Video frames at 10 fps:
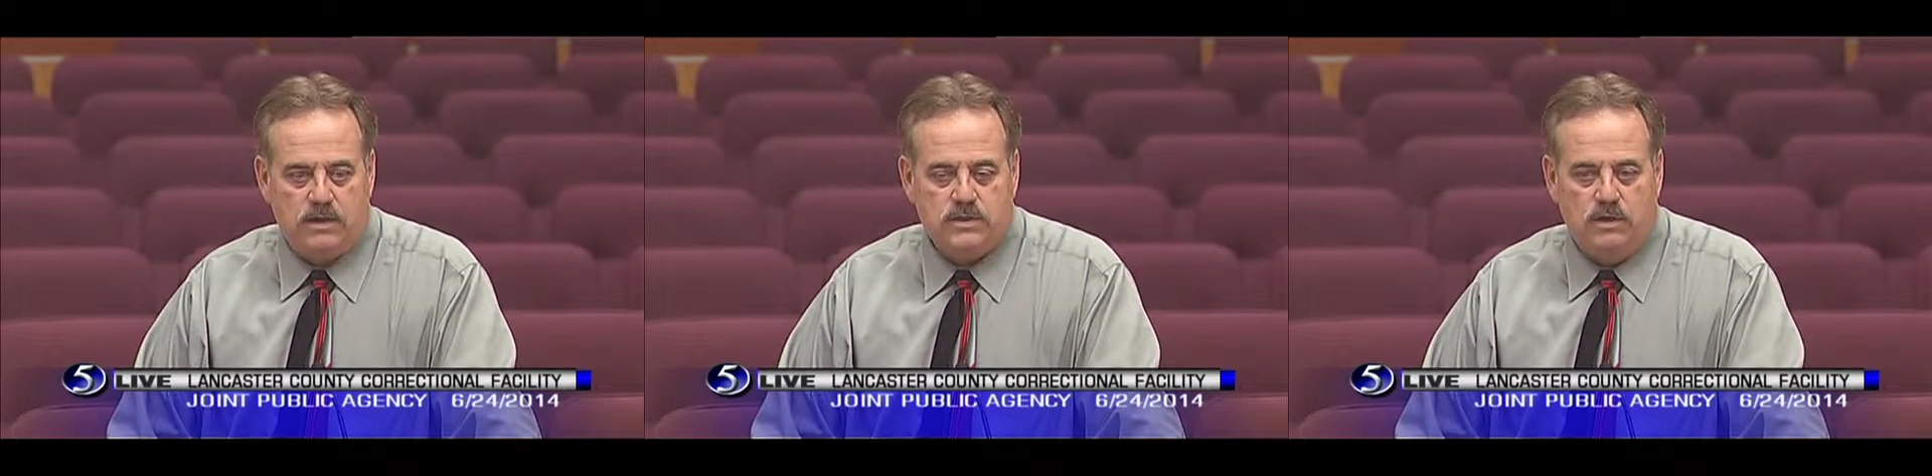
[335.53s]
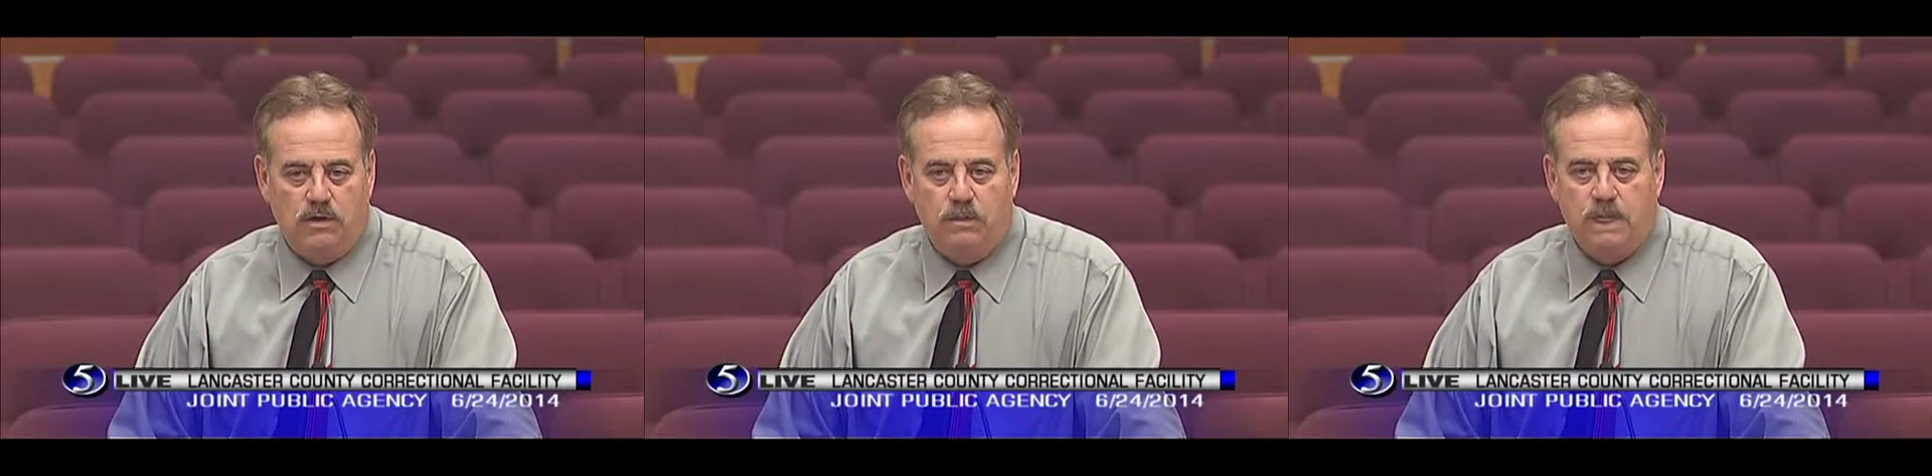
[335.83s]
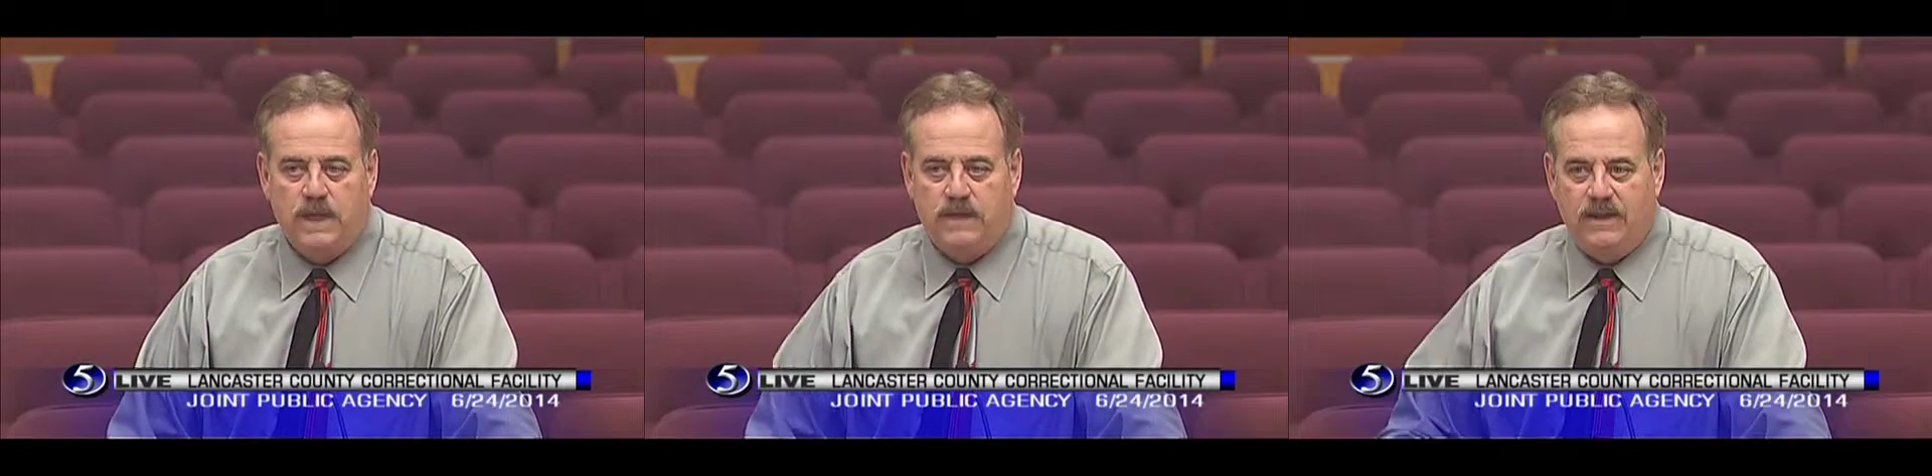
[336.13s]
So
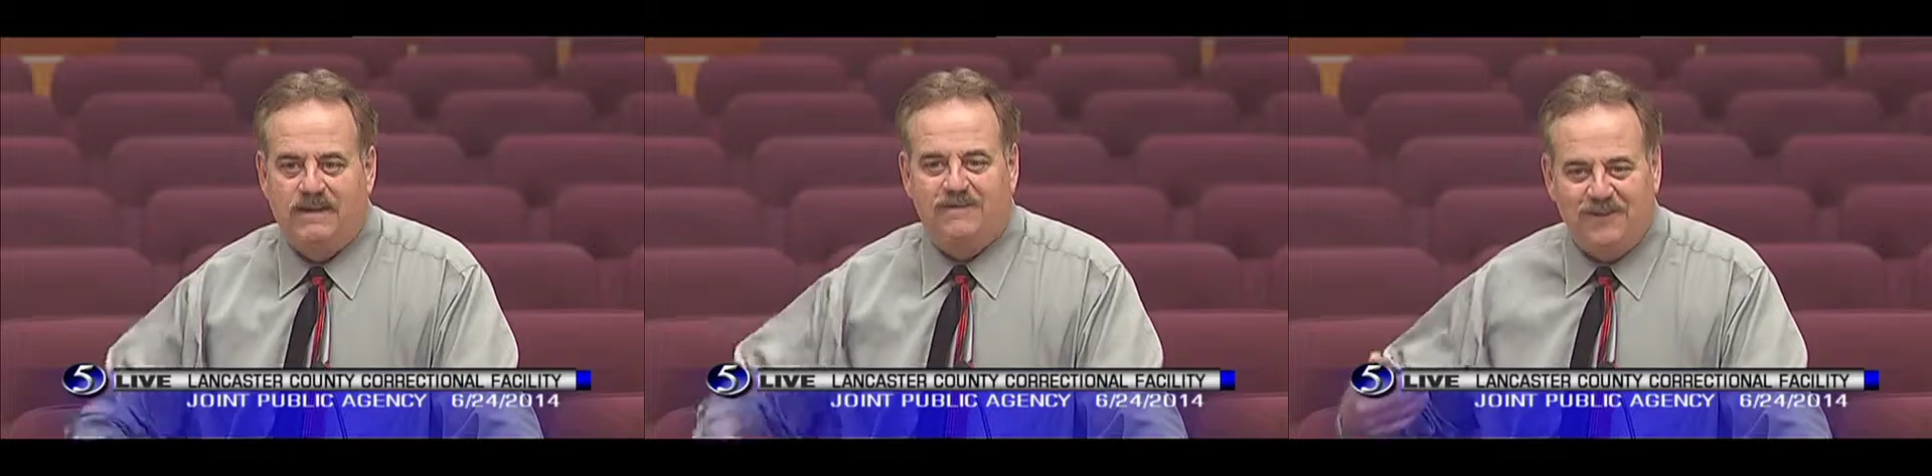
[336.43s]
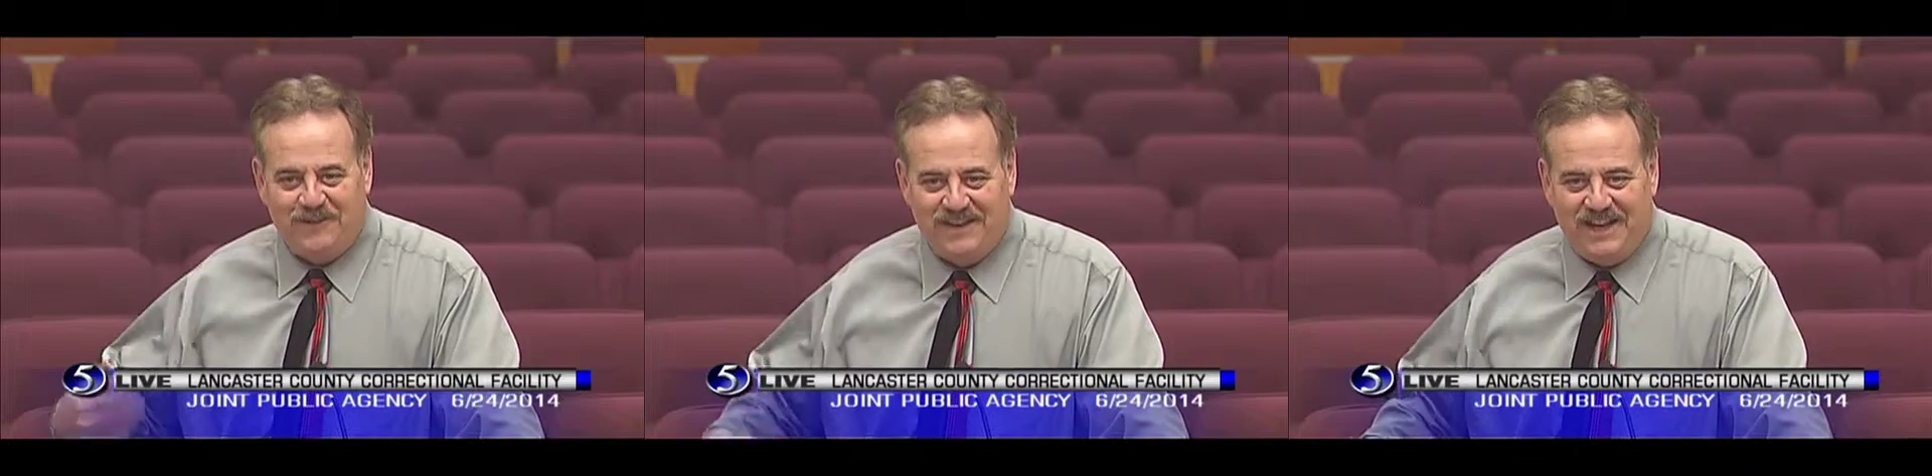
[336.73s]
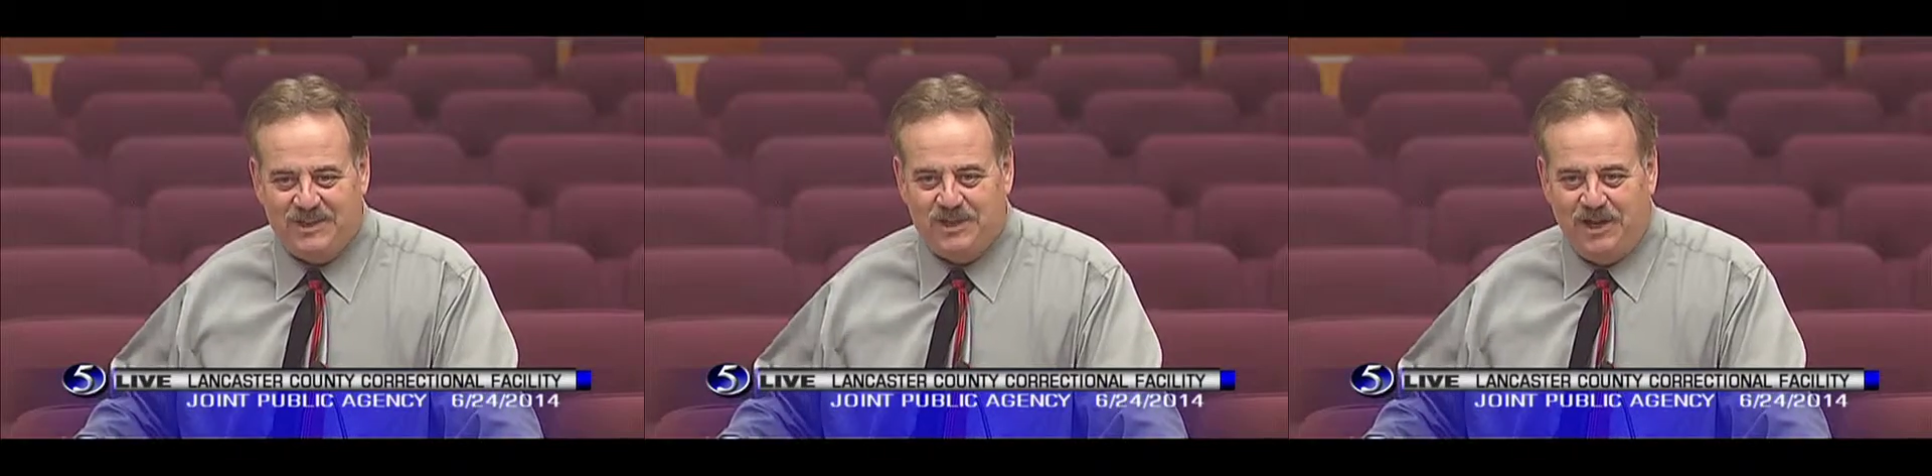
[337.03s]
then
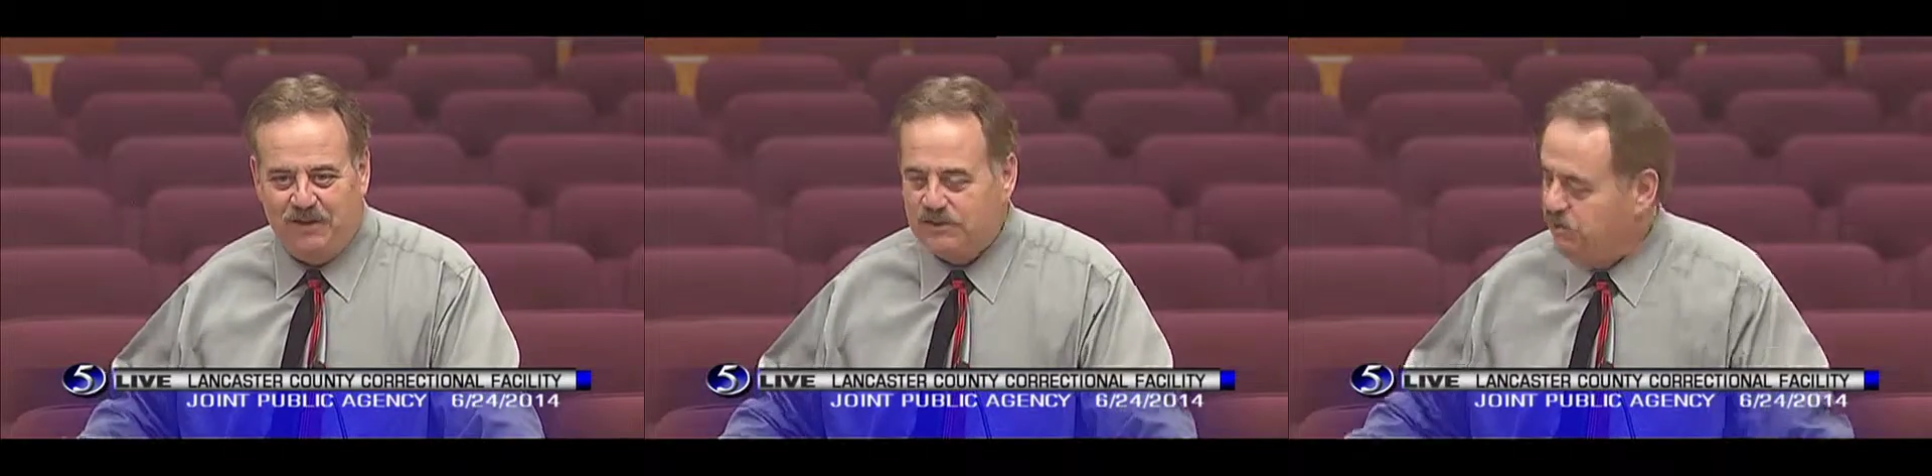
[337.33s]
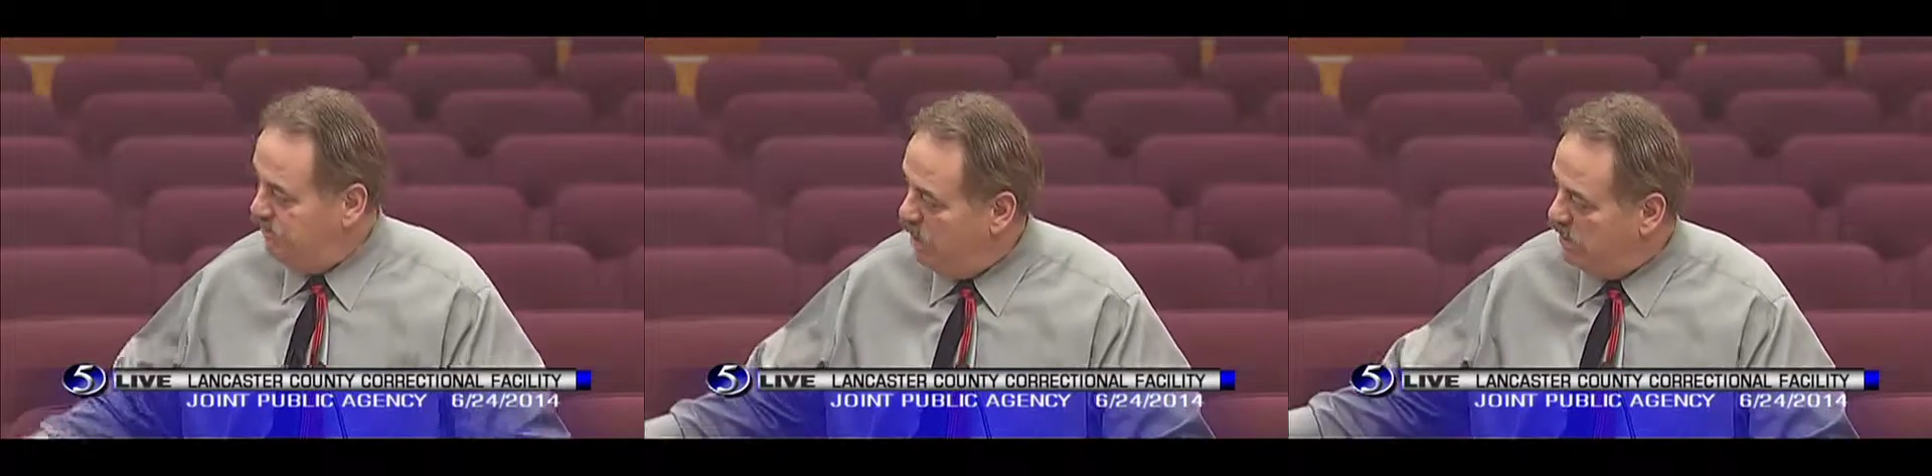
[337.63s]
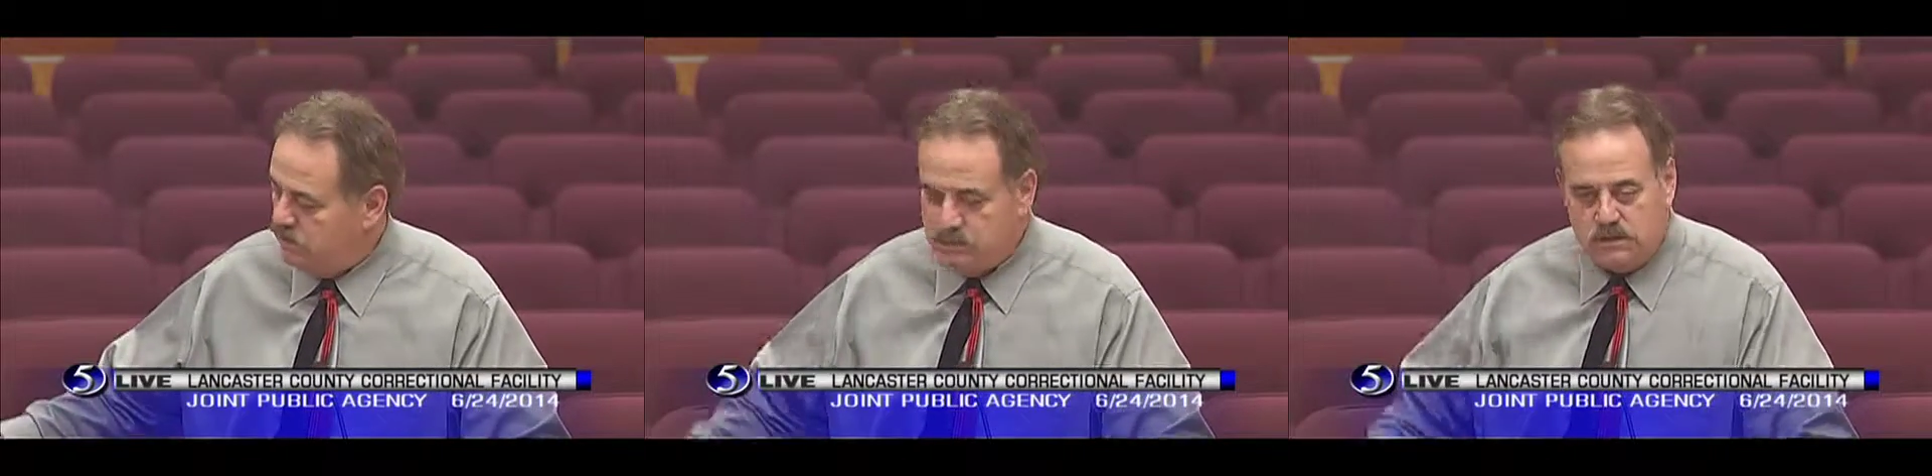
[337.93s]
next year, as we walk,